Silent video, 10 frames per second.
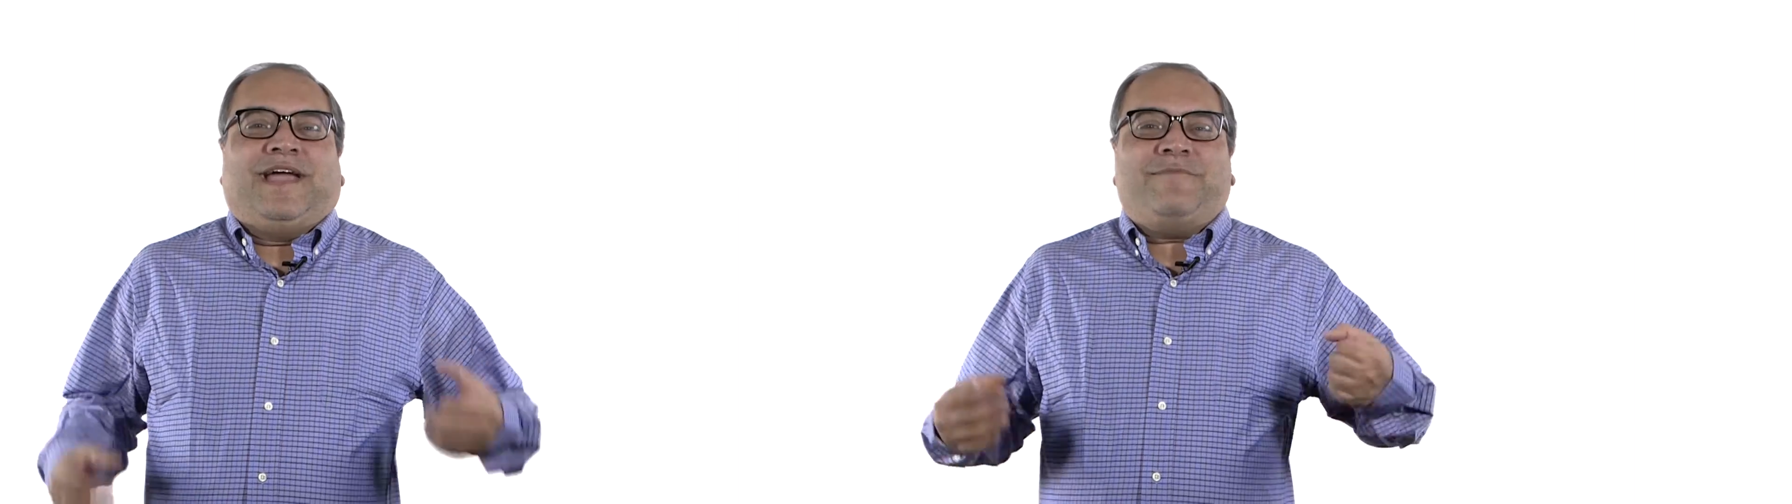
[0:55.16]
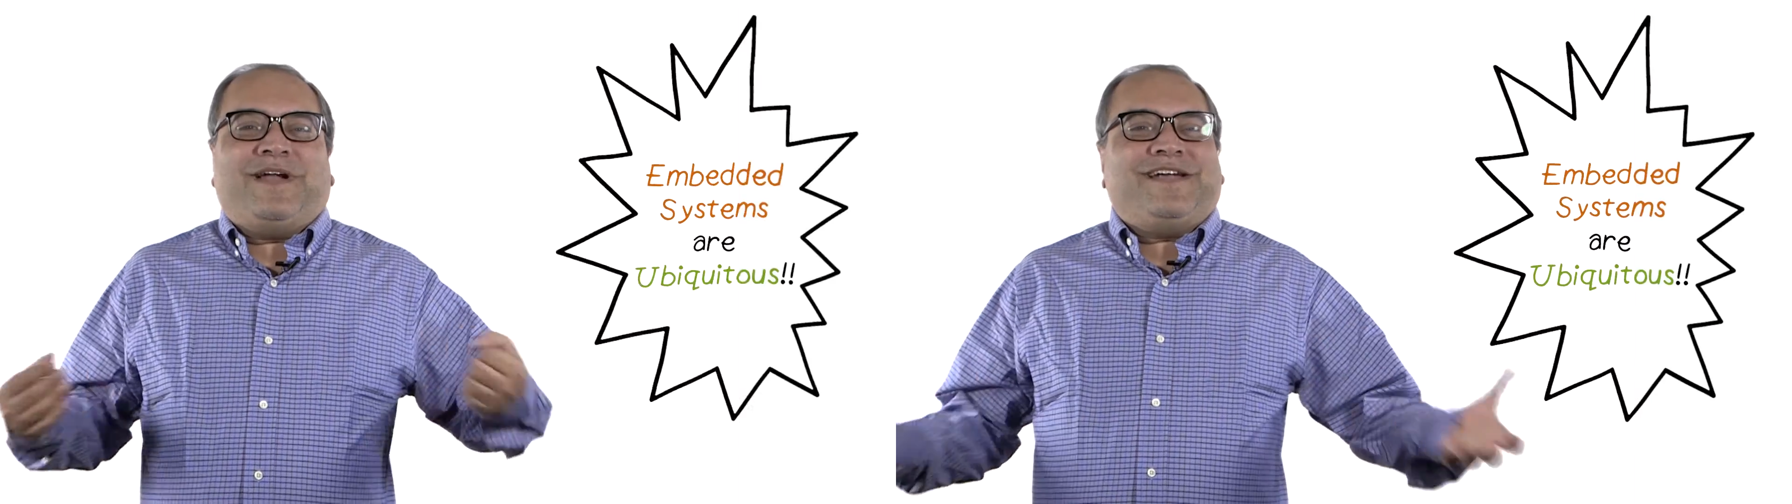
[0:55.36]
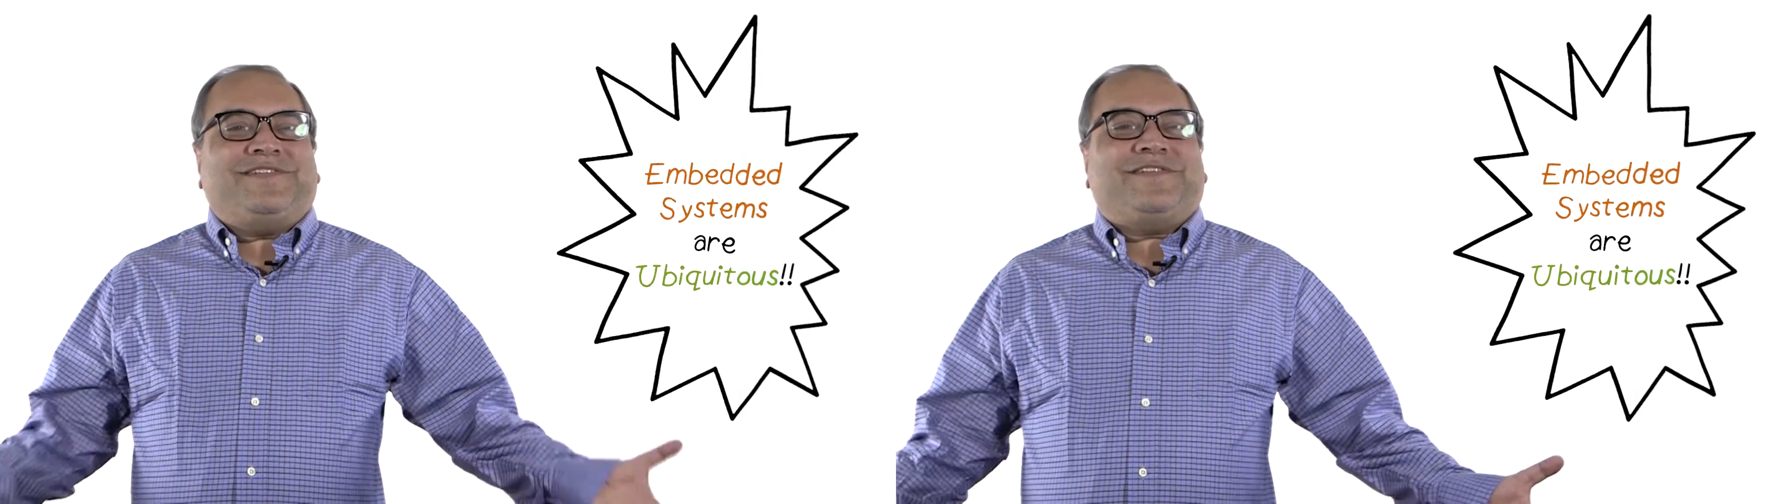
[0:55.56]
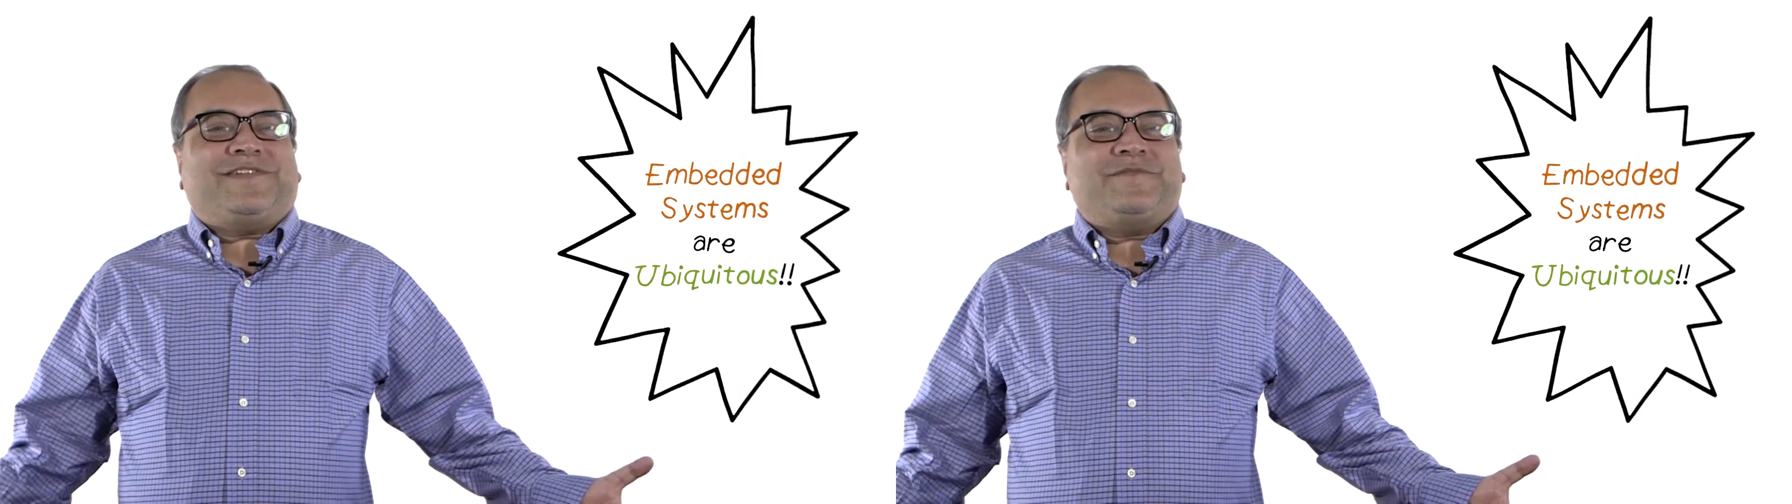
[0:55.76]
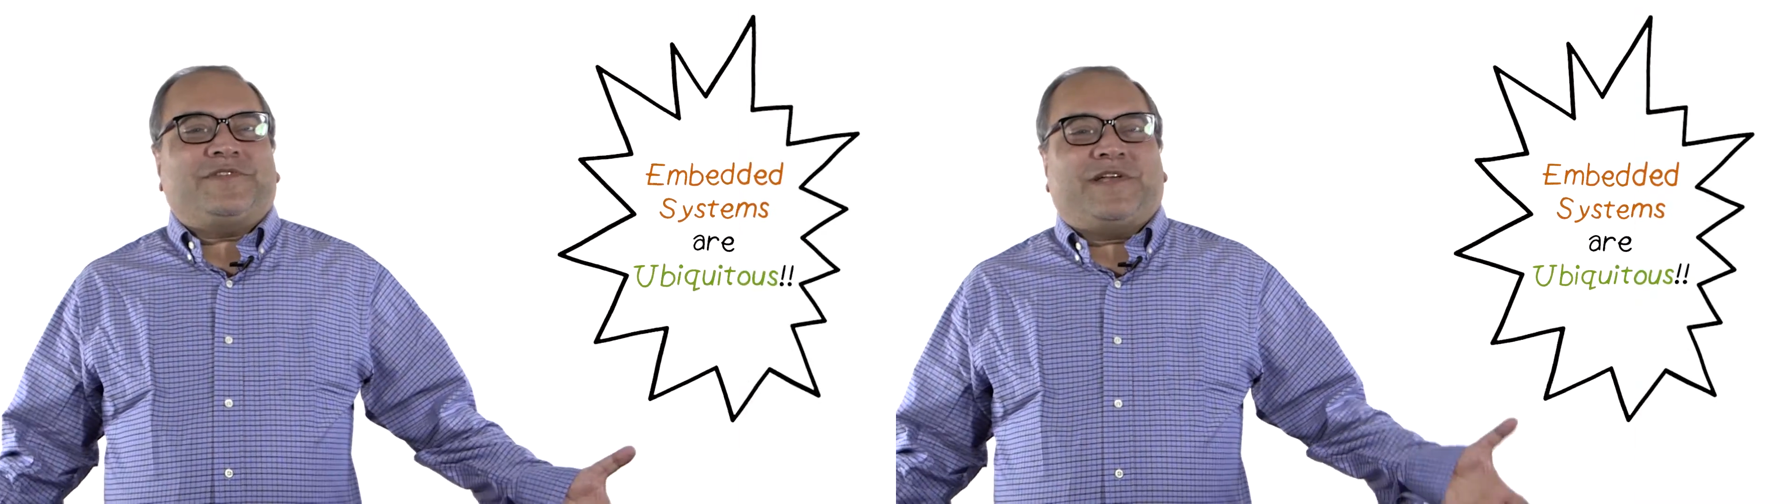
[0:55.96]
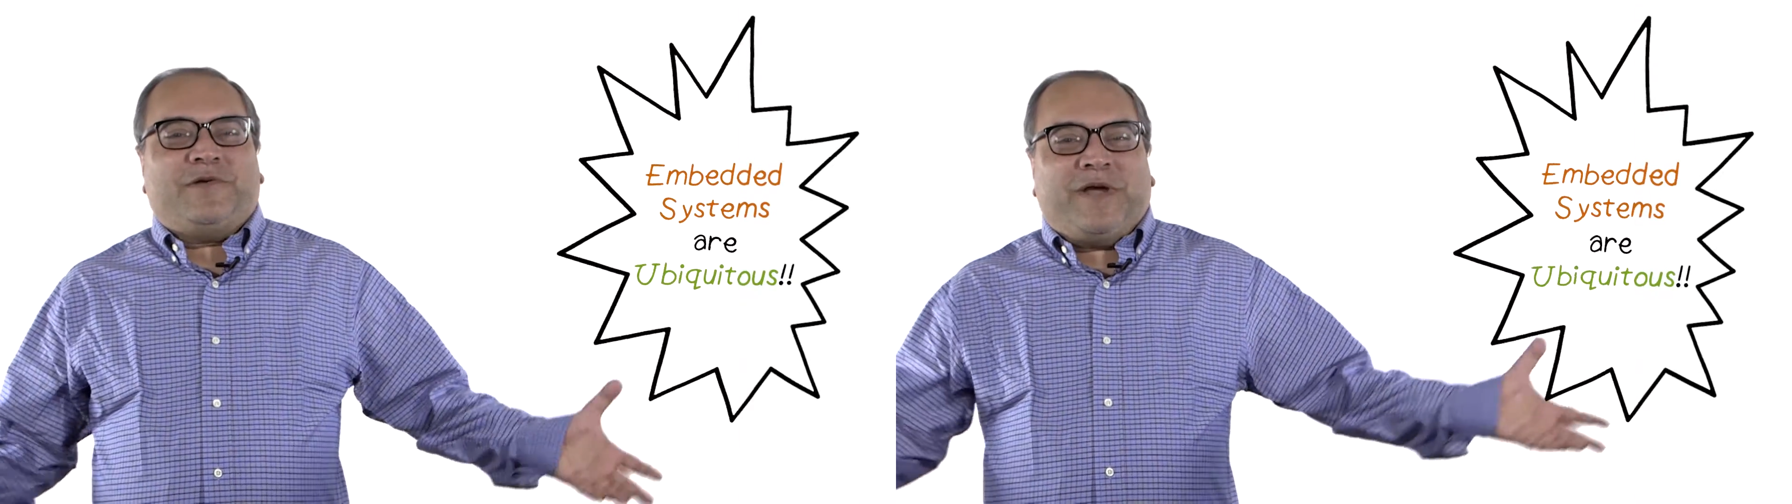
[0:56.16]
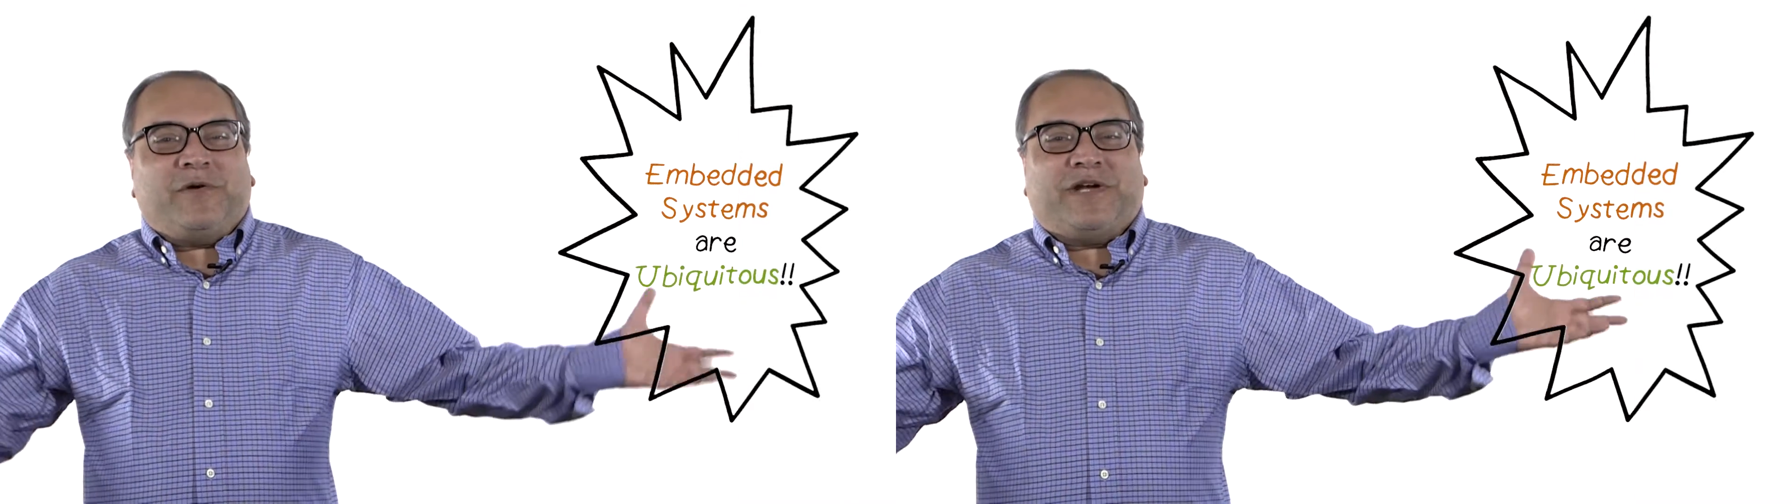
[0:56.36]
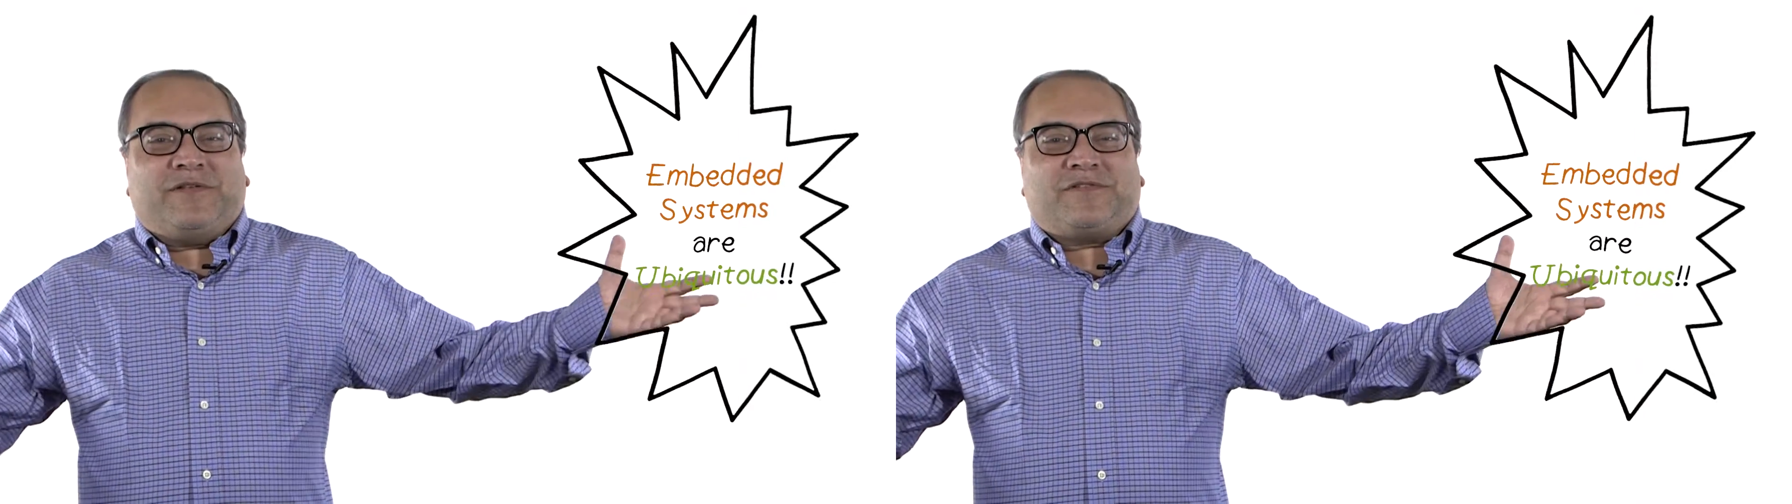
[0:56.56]
Embedded systems are
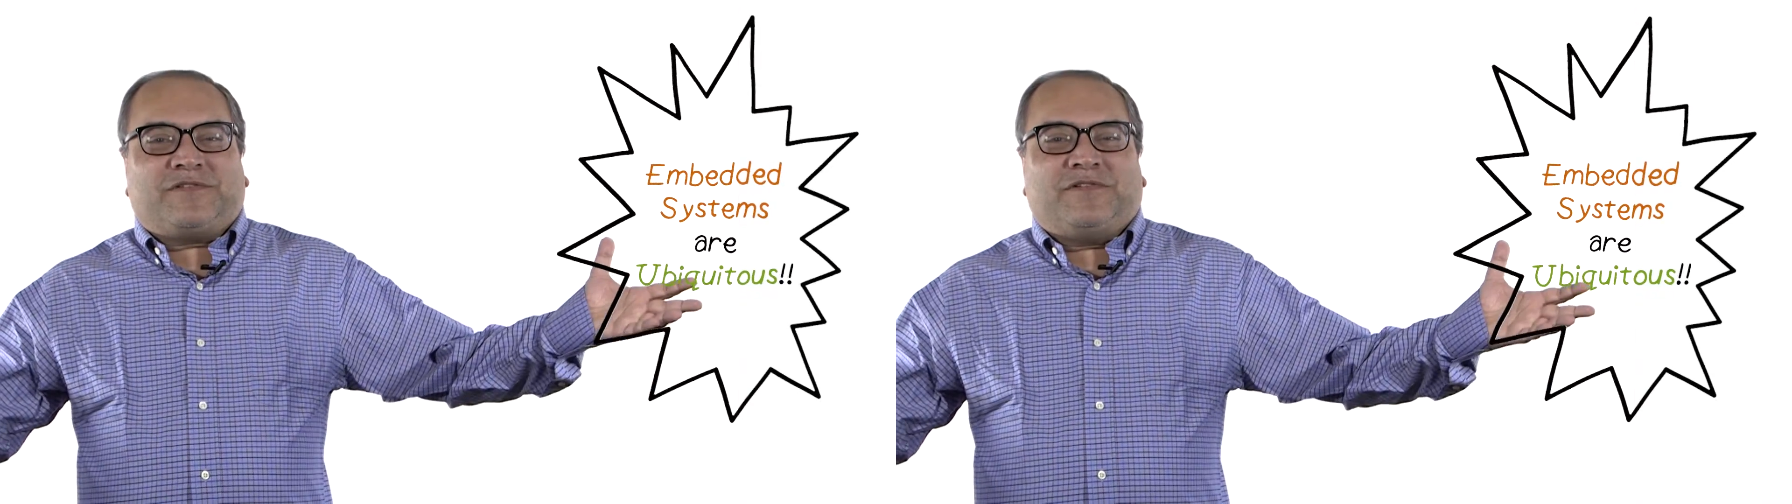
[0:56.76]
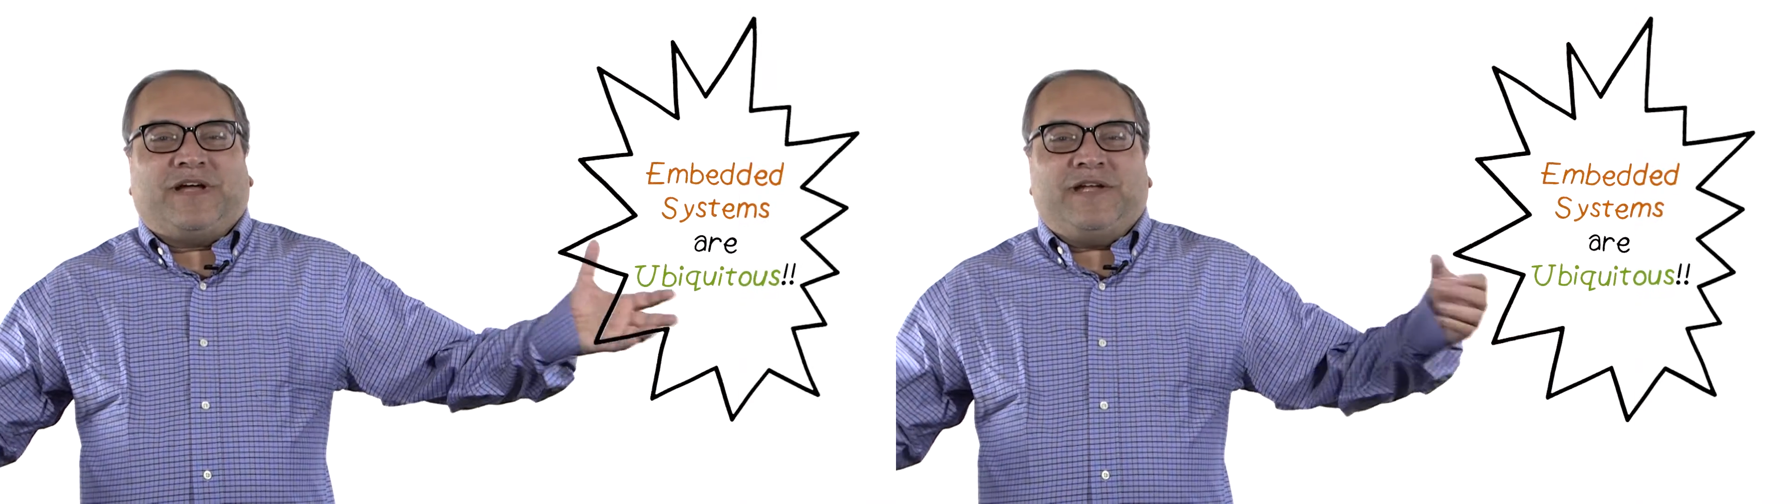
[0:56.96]
ubiquitous